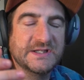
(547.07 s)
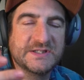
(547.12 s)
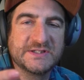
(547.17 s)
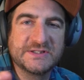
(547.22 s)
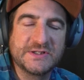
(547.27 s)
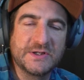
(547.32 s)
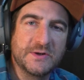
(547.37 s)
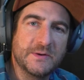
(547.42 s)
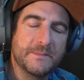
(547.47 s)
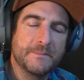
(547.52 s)

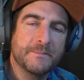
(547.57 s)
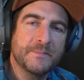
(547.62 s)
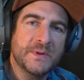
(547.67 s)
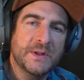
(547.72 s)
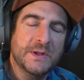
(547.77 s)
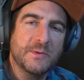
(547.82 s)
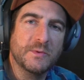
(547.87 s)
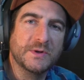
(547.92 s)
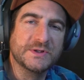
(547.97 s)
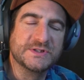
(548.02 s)
So
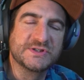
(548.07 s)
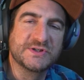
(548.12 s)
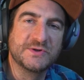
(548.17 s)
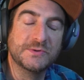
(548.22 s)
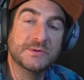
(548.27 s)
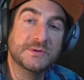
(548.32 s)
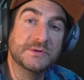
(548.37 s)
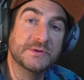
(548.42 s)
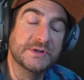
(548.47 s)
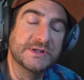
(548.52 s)
what's
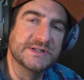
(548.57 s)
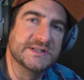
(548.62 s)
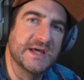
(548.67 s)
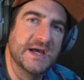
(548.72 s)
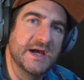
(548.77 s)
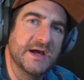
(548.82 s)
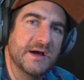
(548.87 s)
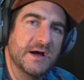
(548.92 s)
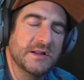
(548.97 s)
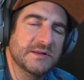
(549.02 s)
cool is
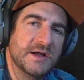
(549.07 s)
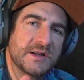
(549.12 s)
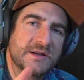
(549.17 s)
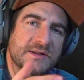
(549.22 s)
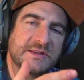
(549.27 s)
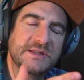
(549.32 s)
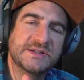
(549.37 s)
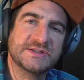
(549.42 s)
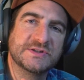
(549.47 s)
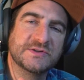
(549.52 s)
that a lot of
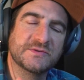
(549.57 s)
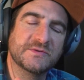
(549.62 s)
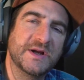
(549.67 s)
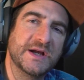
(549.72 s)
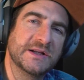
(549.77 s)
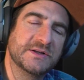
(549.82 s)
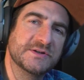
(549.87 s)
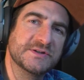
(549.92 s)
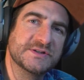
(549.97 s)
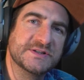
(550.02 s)
these
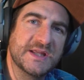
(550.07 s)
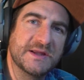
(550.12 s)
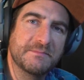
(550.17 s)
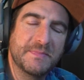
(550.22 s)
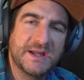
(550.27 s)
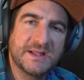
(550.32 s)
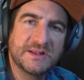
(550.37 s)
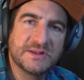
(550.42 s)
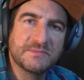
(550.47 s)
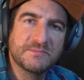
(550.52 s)
directors that
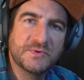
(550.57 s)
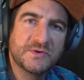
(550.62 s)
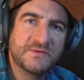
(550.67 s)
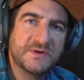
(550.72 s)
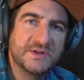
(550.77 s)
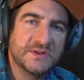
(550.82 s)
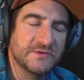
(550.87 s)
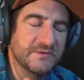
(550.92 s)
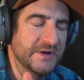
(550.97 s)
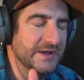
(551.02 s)
make the
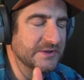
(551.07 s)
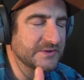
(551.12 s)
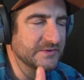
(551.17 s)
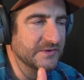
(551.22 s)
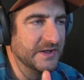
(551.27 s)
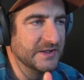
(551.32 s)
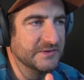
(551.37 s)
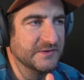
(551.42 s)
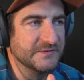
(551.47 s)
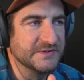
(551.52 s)
movie, the
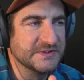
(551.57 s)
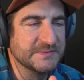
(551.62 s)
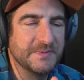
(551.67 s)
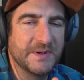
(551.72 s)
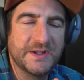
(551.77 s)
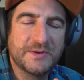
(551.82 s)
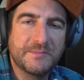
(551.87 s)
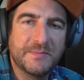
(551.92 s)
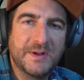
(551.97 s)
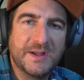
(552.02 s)
director of
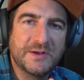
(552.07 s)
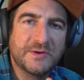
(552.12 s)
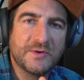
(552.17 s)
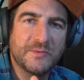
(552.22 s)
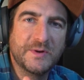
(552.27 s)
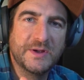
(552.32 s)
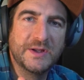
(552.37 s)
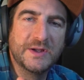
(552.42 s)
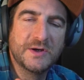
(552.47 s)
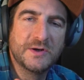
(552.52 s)
Spider-Man No
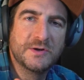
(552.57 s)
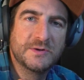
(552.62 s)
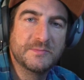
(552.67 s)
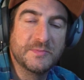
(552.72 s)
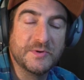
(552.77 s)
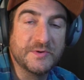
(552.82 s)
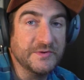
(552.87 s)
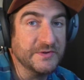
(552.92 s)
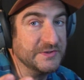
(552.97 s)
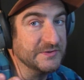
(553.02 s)
Way Home
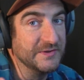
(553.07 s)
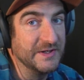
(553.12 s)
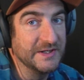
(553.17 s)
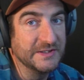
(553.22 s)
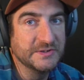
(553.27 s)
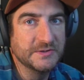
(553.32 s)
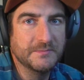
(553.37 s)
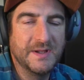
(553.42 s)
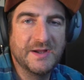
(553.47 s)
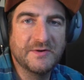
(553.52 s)
or the
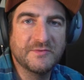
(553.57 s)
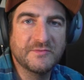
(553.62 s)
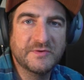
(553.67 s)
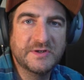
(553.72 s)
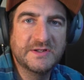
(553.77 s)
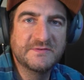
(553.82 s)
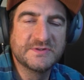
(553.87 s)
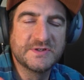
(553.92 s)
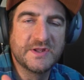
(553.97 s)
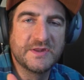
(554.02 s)
director Matt
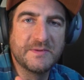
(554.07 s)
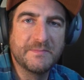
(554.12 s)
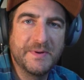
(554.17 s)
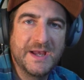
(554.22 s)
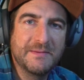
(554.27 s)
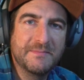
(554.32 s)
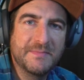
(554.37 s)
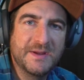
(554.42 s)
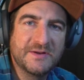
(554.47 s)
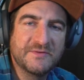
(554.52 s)
Reeves on the
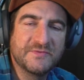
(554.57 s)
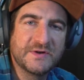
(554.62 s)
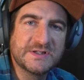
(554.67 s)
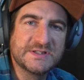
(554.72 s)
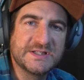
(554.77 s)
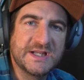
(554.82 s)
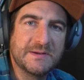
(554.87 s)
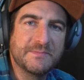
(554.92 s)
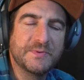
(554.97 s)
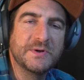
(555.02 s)
Batman, for
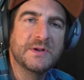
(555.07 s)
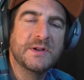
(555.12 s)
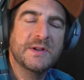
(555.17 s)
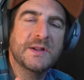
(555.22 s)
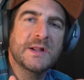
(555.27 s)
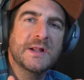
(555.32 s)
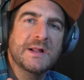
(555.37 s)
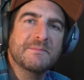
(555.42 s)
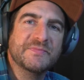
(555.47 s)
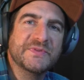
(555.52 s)
example,
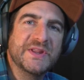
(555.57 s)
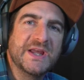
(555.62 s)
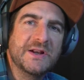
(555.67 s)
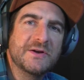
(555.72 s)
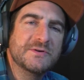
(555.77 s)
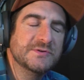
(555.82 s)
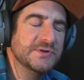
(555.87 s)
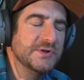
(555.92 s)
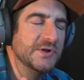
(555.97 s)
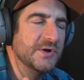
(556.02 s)
they
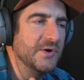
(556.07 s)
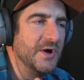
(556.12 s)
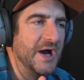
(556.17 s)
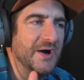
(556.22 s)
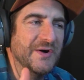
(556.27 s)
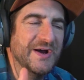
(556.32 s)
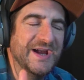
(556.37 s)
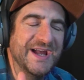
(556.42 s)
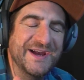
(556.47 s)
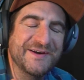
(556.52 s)
don't know
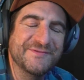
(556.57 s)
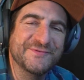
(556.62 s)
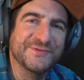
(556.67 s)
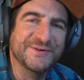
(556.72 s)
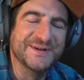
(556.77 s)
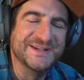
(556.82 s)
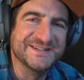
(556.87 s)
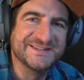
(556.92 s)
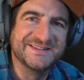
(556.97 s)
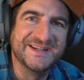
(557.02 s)
how
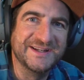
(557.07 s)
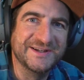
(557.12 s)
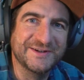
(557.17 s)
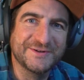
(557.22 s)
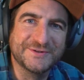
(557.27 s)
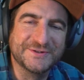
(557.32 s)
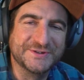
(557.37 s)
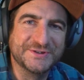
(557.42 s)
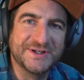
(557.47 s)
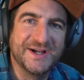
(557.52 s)
every
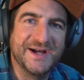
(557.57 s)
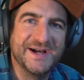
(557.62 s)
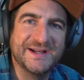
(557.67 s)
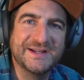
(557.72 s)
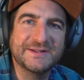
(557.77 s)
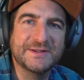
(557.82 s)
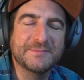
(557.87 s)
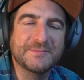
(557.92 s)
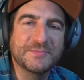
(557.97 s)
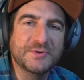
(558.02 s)
single shot
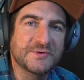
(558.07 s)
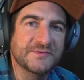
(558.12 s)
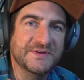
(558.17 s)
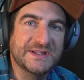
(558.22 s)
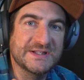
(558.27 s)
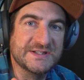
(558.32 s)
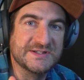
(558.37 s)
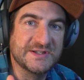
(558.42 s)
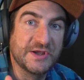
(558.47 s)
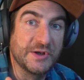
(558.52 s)
in the
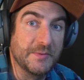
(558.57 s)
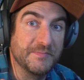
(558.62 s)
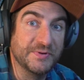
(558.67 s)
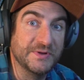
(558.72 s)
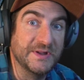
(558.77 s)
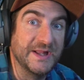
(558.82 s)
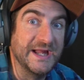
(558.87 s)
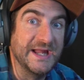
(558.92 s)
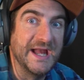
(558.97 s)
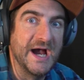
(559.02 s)
movie is going to
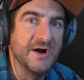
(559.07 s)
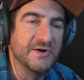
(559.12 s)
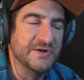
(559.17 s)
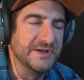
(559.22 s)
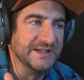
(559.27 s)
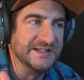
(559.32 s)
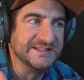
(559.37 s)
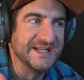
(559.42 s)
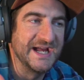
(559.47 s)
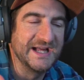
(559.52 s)
play out
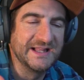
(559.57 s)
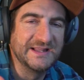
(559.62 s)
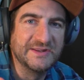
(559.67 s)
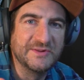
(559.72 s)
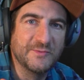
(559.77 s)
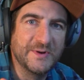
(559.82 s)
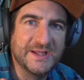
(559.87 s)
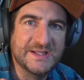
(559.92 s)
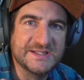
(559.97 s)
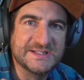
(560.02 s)
exactly the
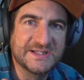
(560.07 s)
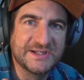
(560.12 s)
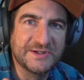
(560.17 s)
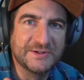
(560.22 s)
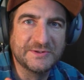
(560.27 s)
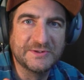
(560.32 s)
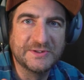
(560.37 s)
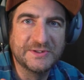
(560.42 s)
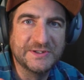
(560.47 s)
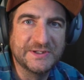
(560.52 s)
way it's going
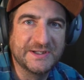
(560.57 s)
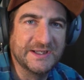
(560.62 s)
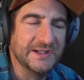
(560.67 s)
to look.